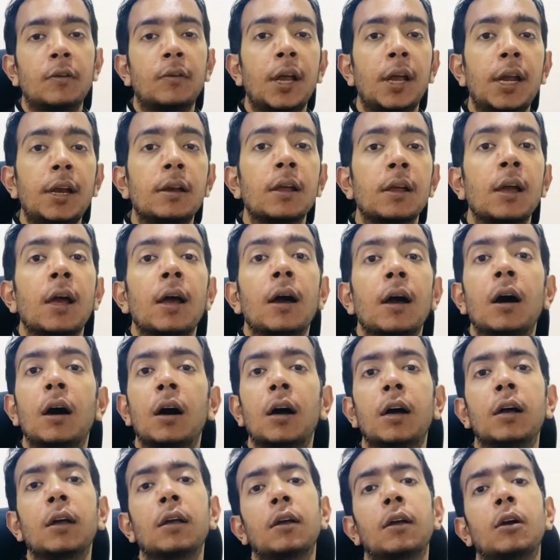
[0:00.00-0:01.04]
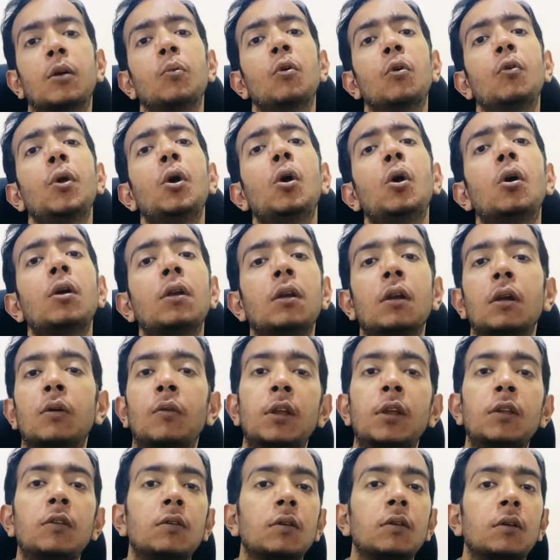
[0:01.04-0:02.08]
right? Moving on,
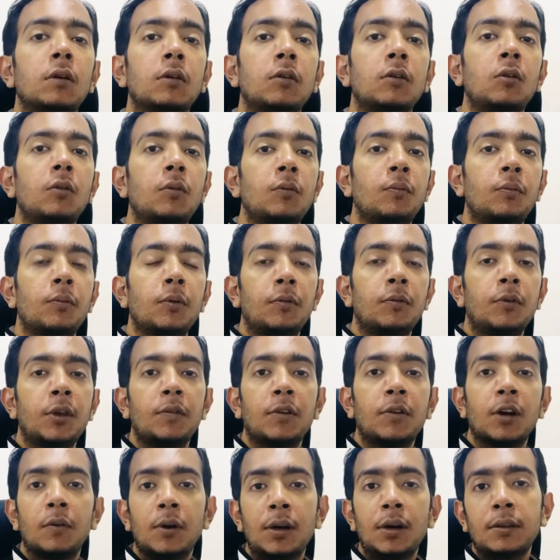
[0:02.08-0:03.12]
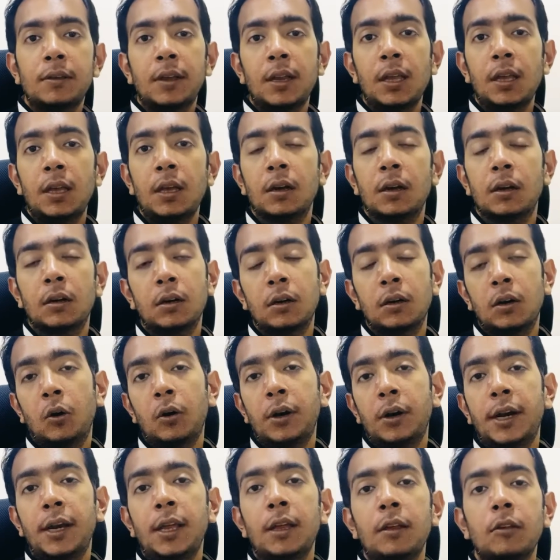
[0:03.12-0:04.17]
once we have covered 3
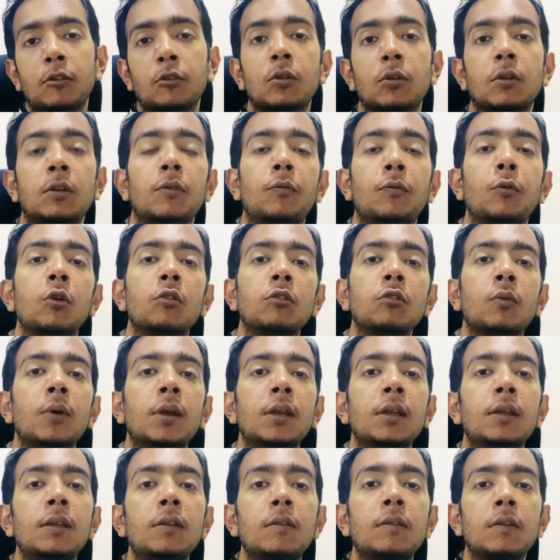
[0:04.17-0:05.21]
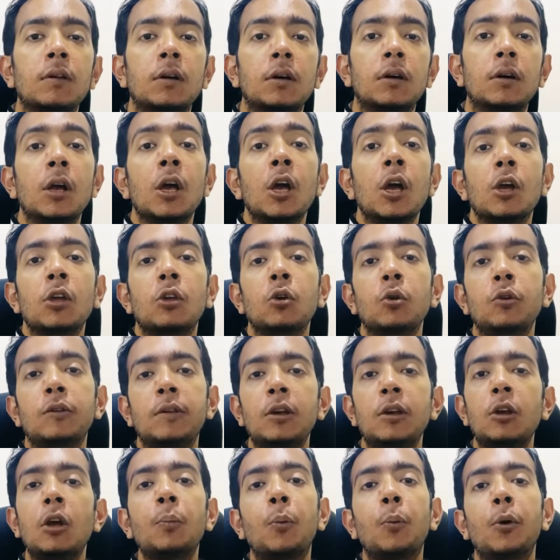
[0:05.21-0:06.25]
already. So the fourth one is
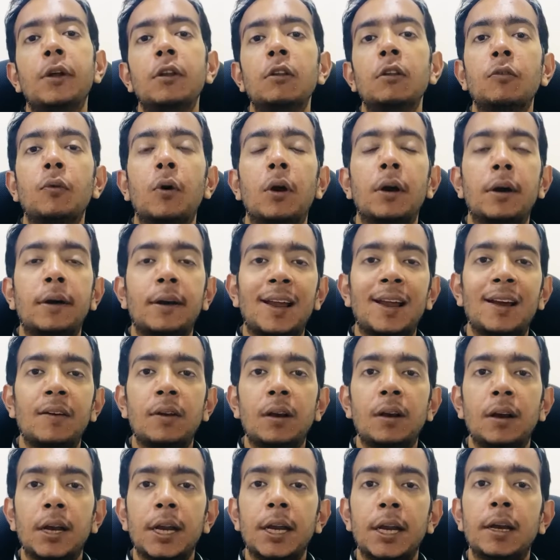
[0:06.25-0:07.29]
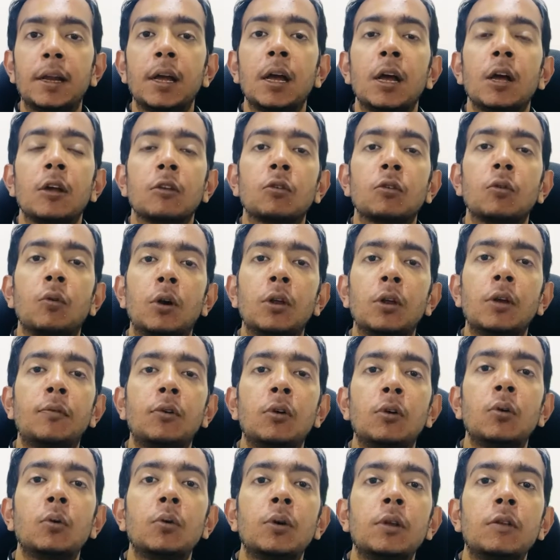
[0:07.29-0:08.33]
using your points for travel, right? So what you have to
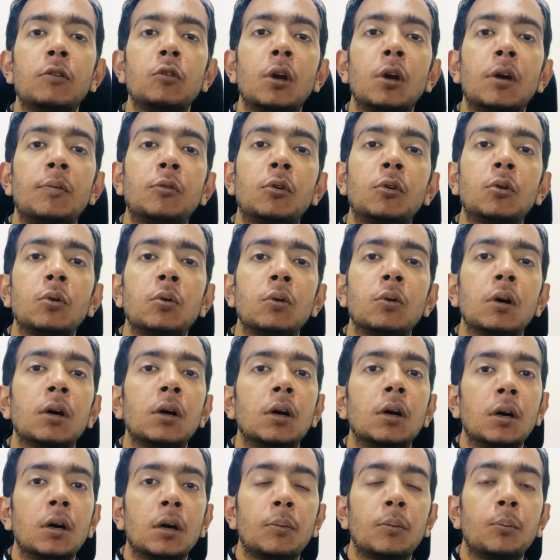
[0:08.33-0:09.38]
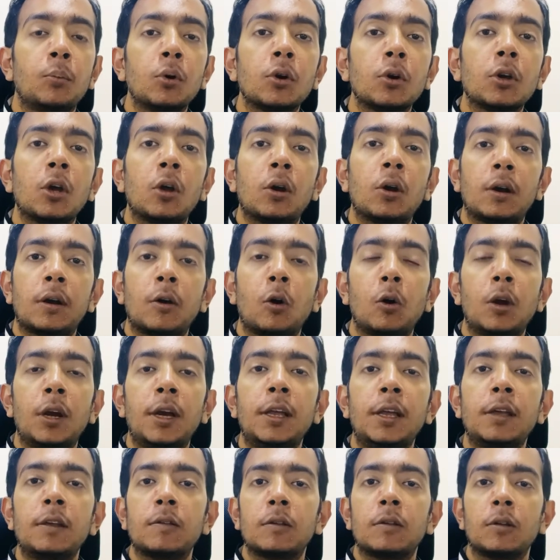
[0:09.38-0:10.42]
do is you have to book your
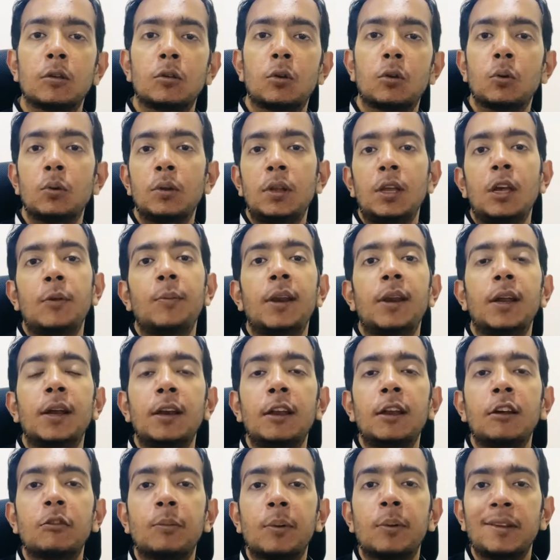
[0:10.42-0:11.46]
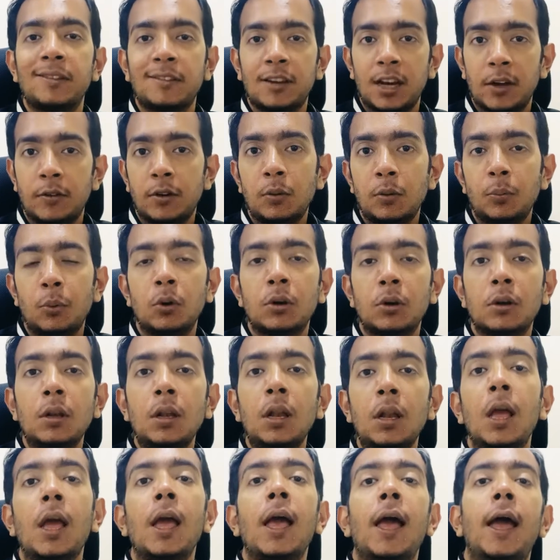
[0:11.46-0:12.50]
holidays through the American Express travel portal,
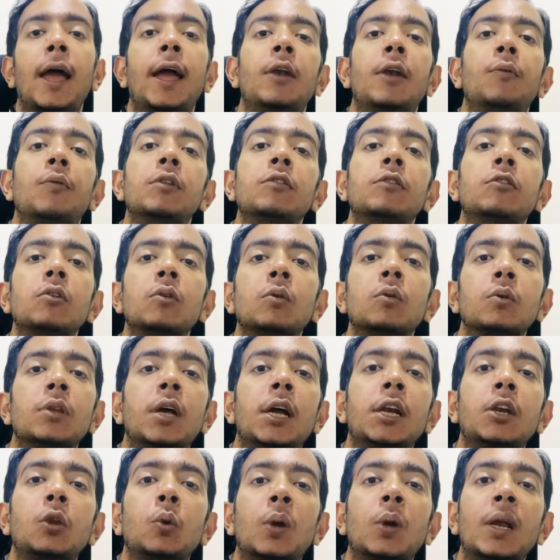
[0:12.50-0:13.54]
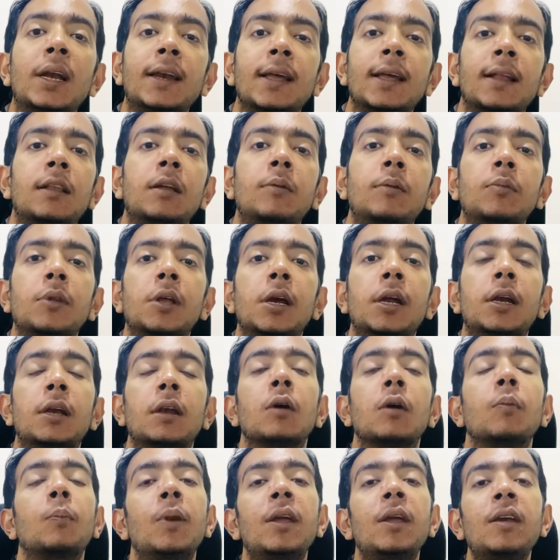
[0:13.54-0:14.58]
and once you do that, you can tell them
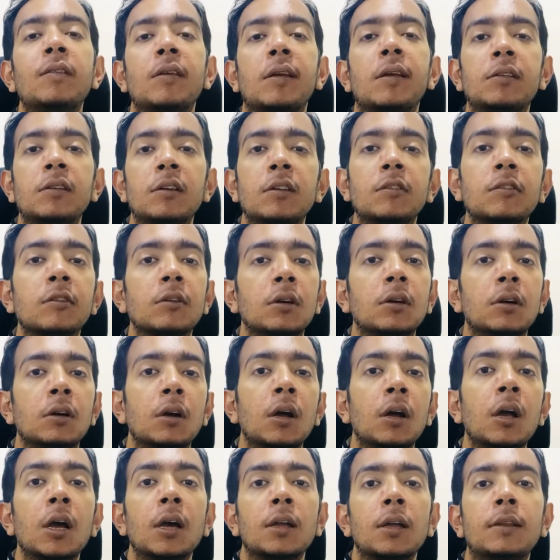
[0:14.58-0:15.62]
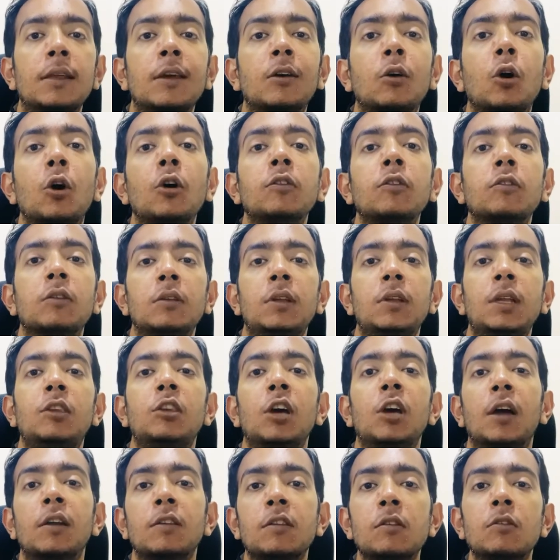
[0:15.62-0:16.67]
that please adjust the
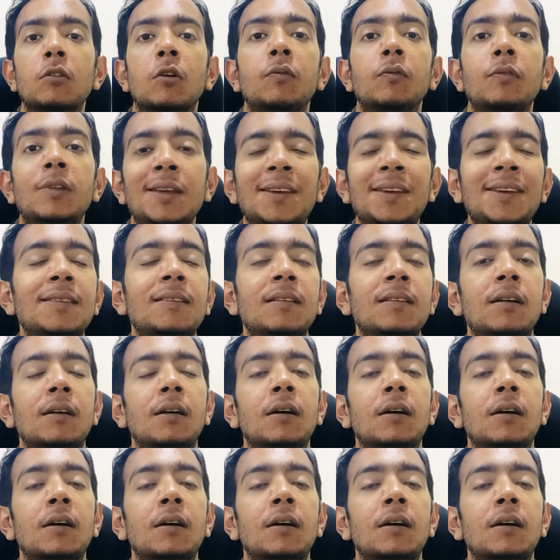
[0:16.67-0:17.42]
charges of these